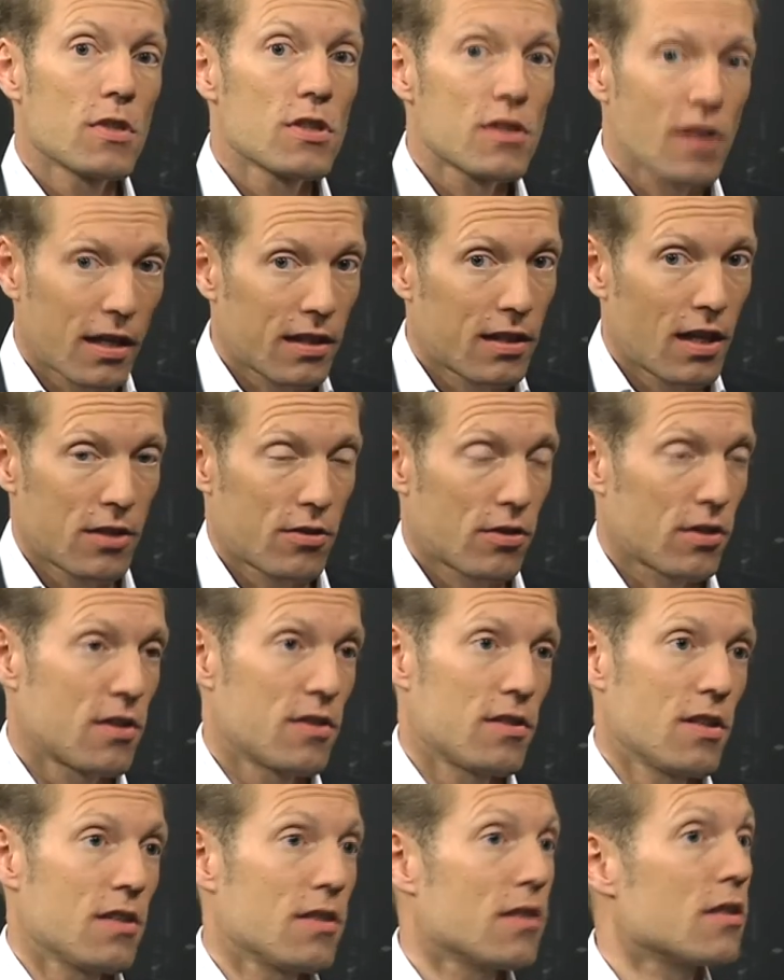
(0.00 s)
Psychiatric
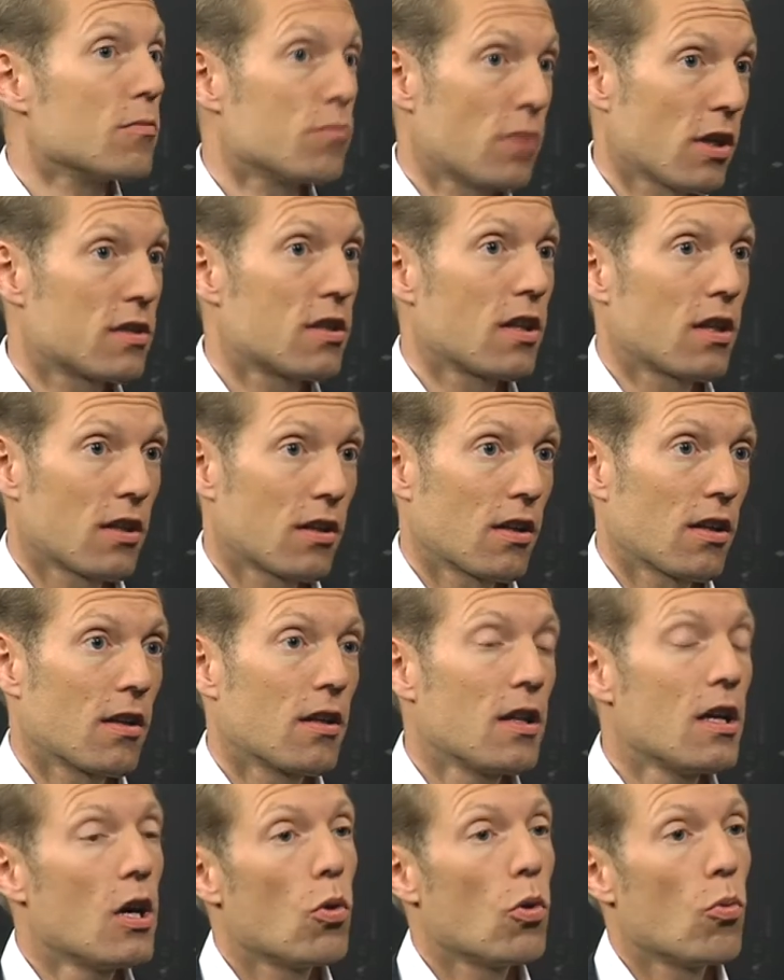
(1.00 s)
diseases in particular,
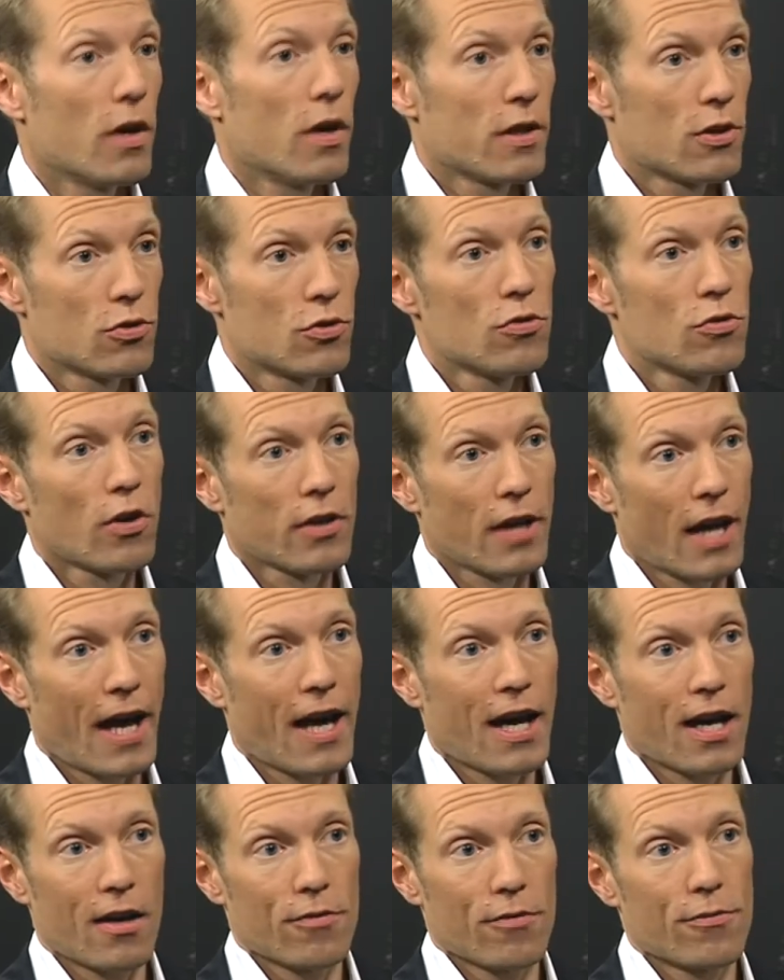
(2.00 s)
where you do not
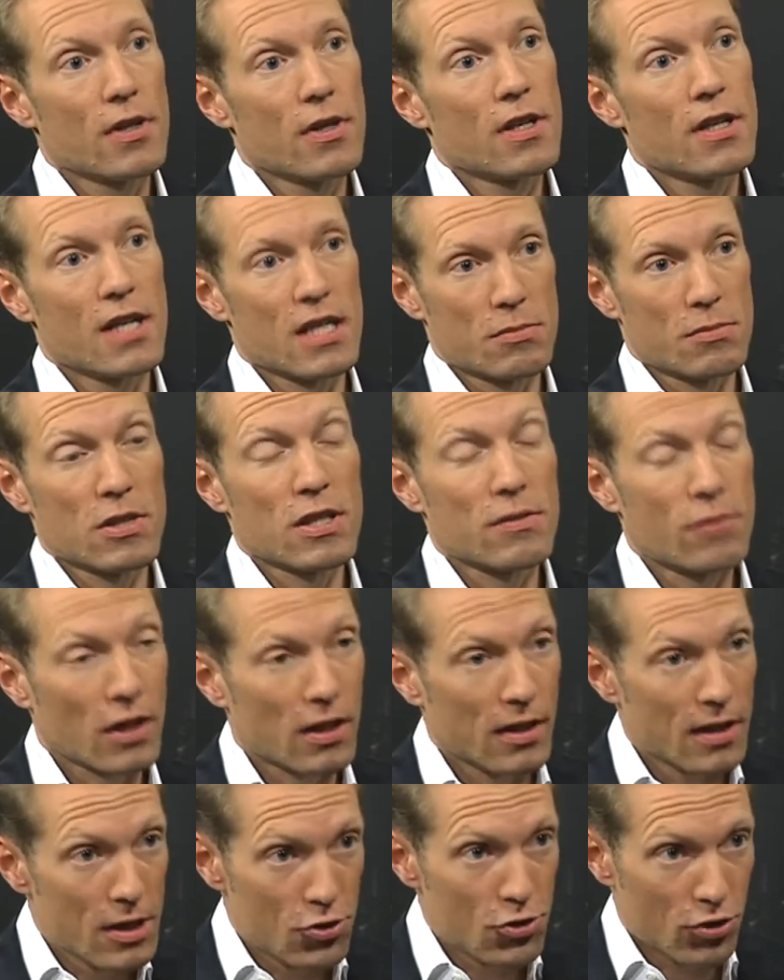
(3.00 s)
have a
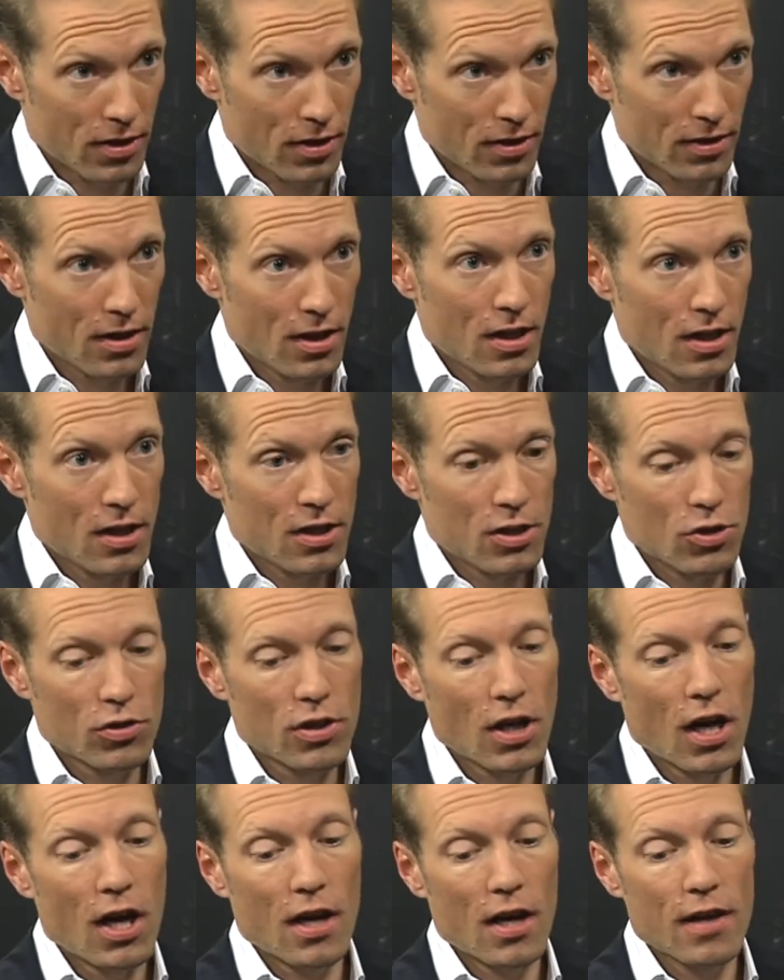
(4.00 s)
specific lesion, you
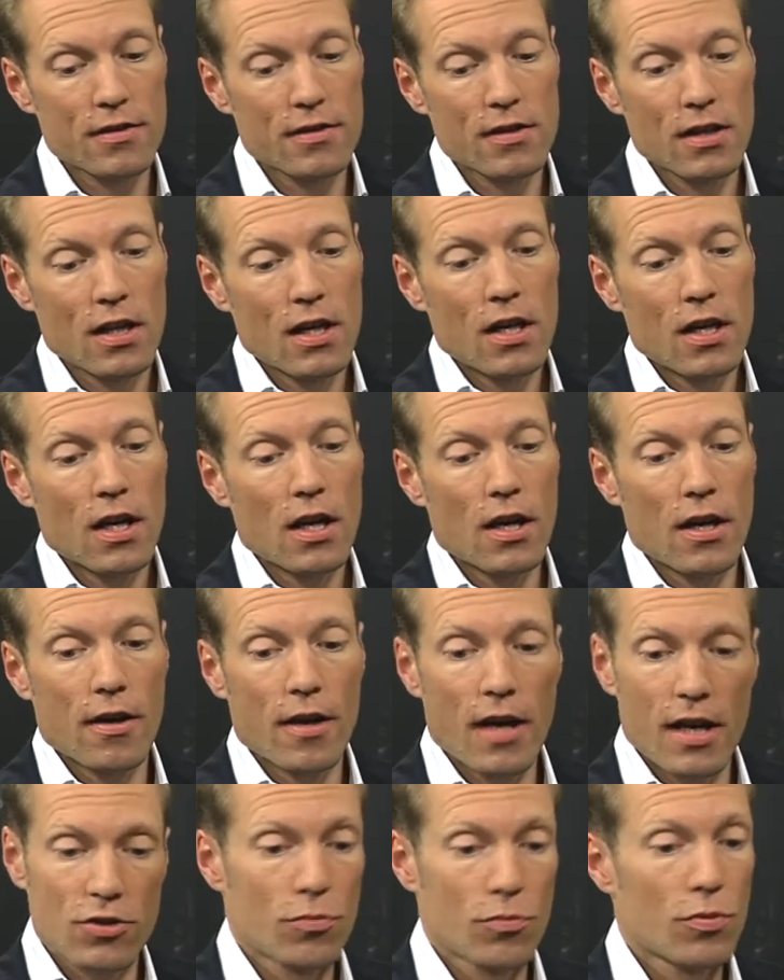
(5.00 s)
can't,
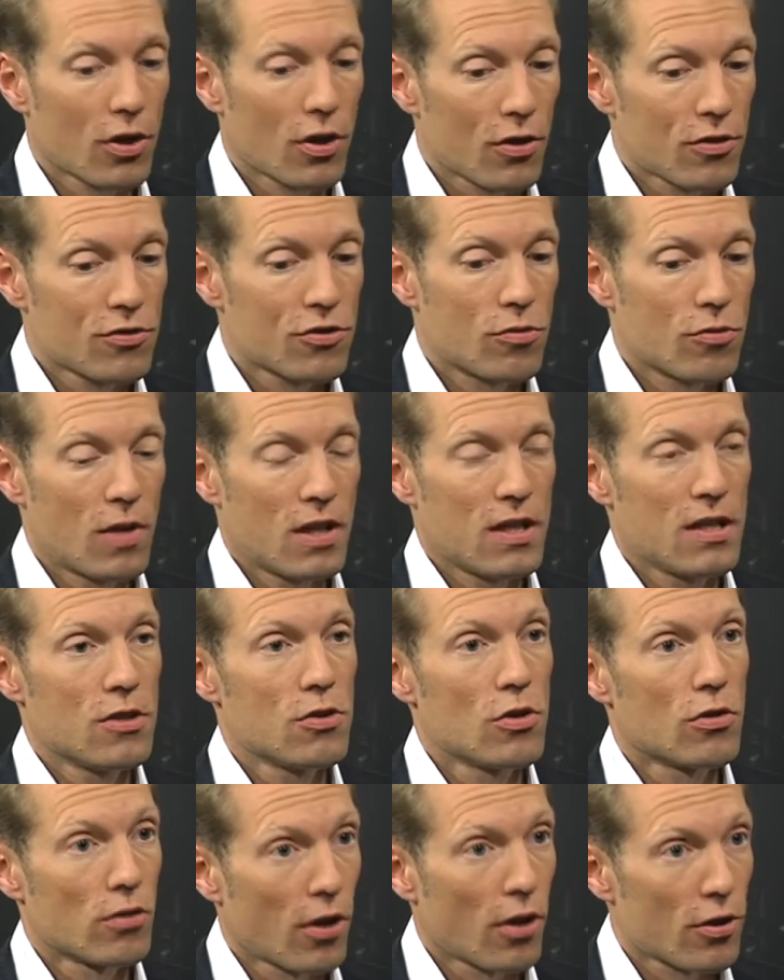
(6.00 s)
as opposed to many
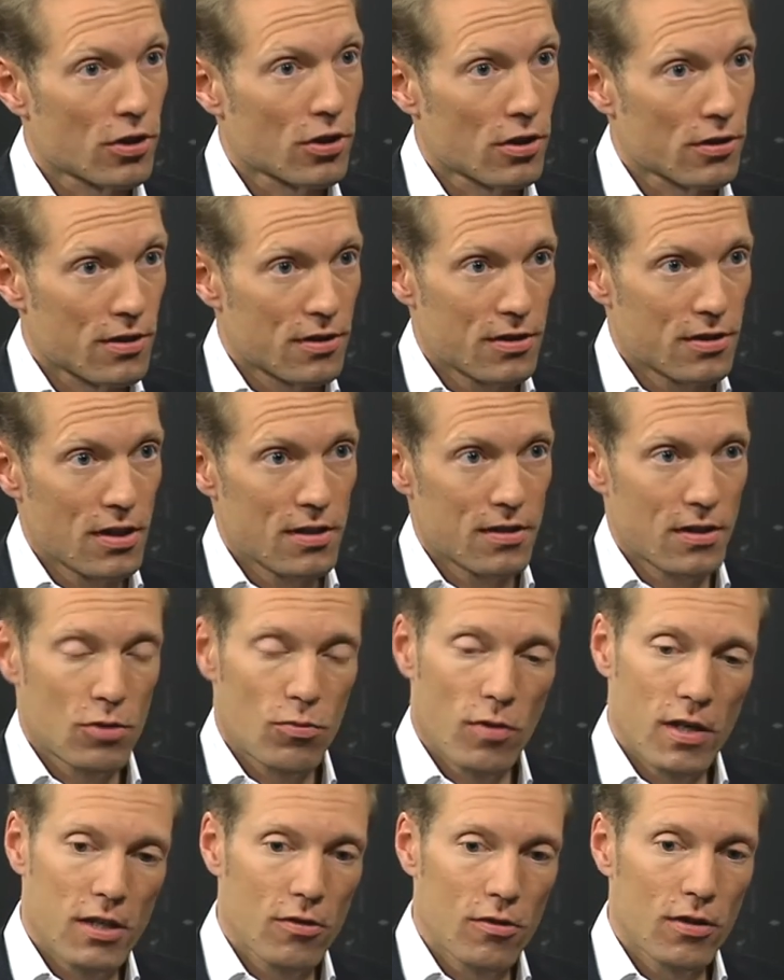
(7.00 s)
neurological
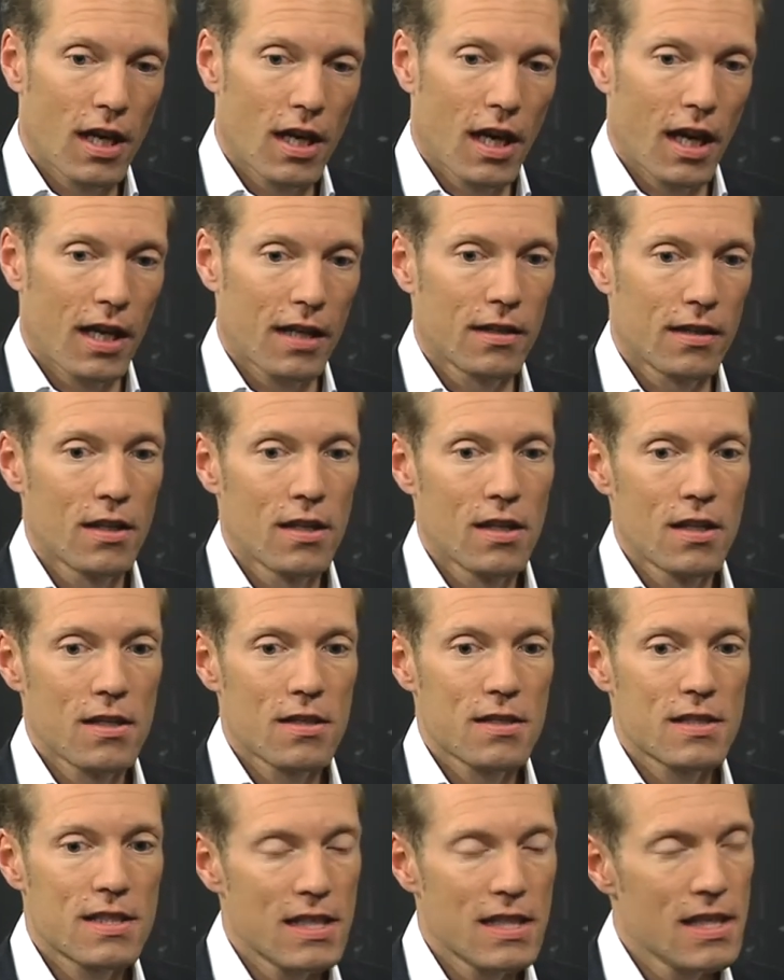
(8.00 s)
diseases where you can
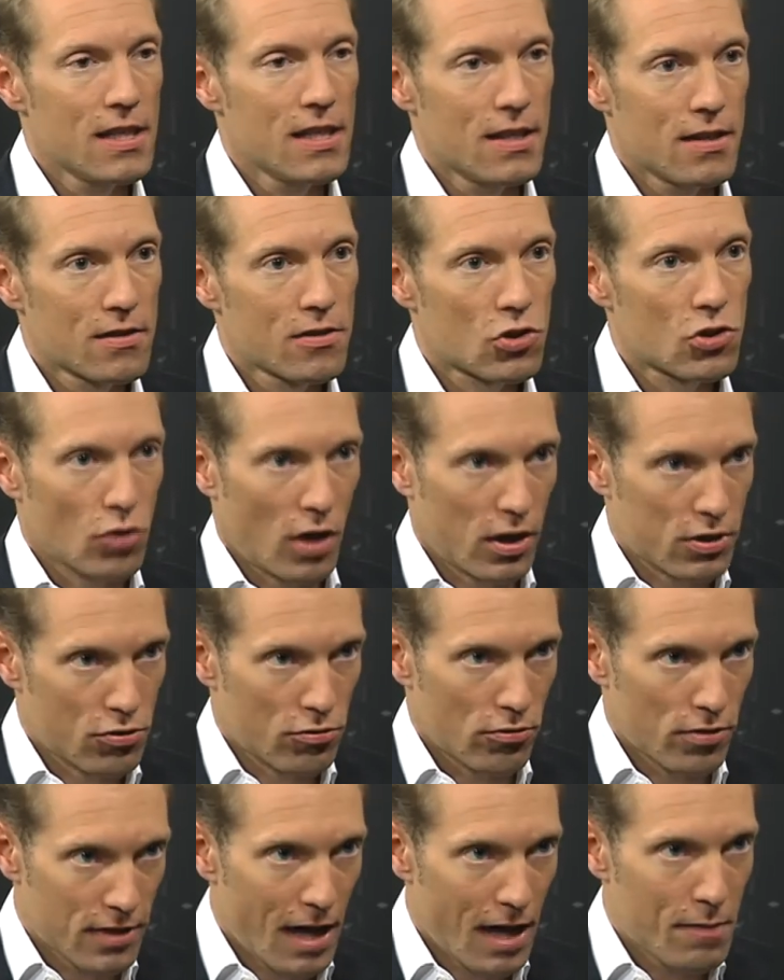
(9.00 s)
see
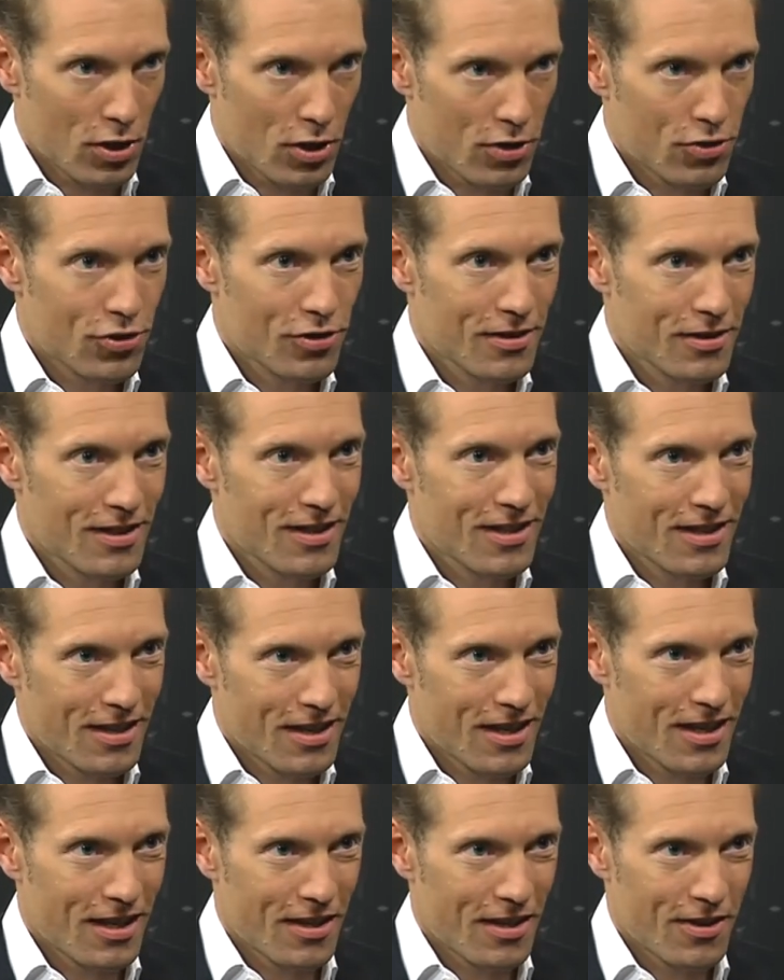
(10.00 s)
structural damage
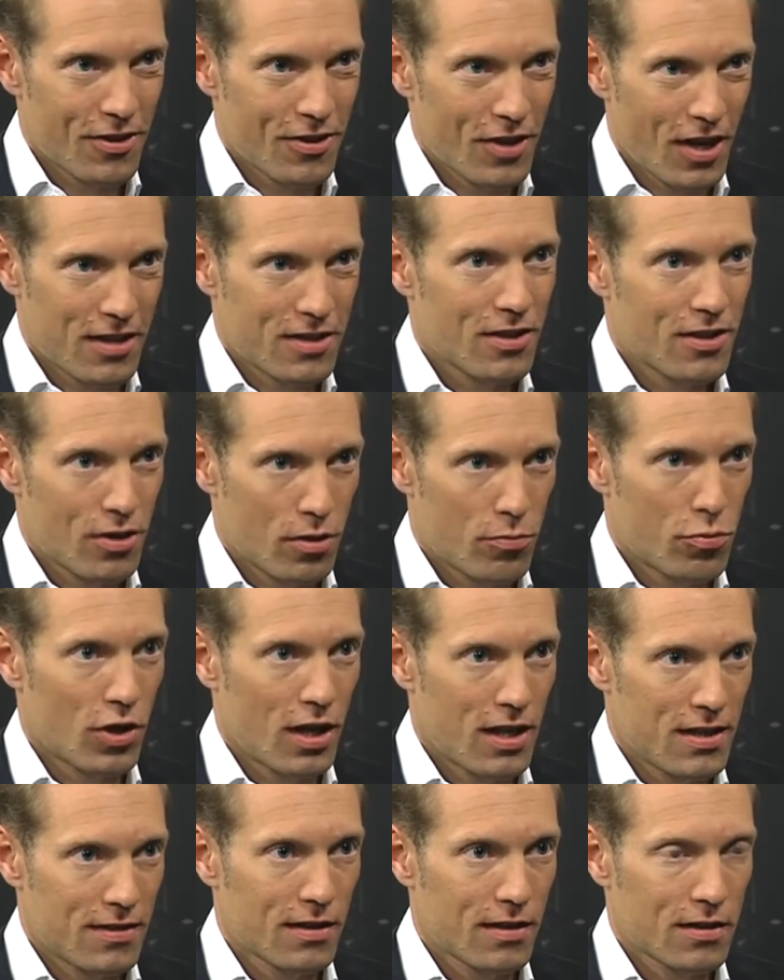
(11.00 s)
that the
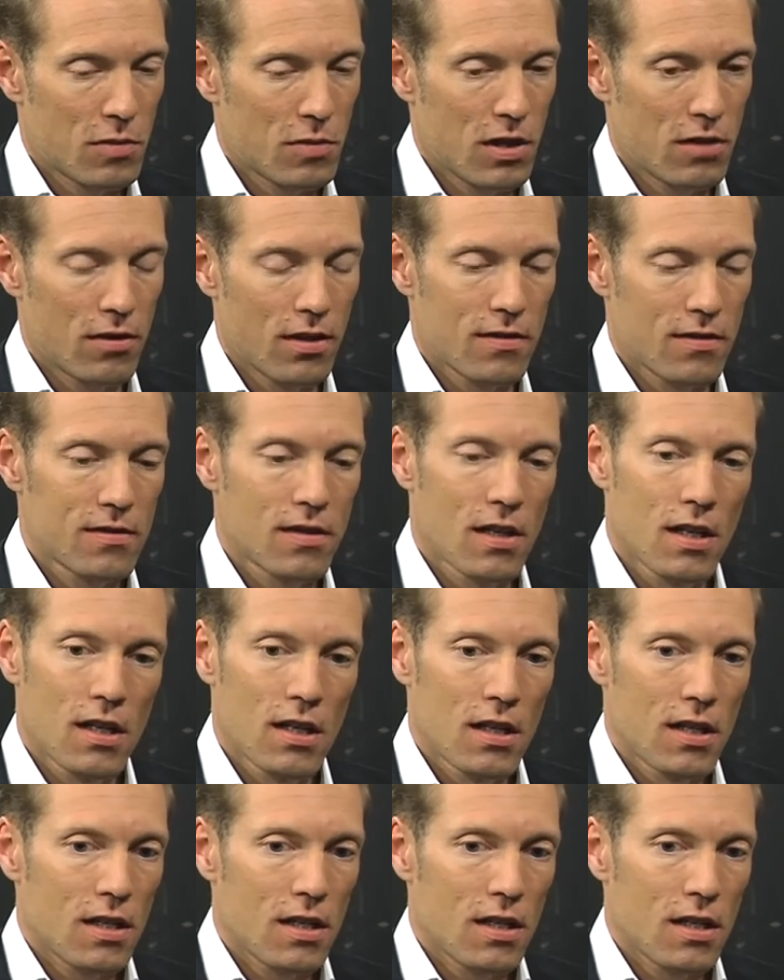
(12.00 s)
brain has experienced.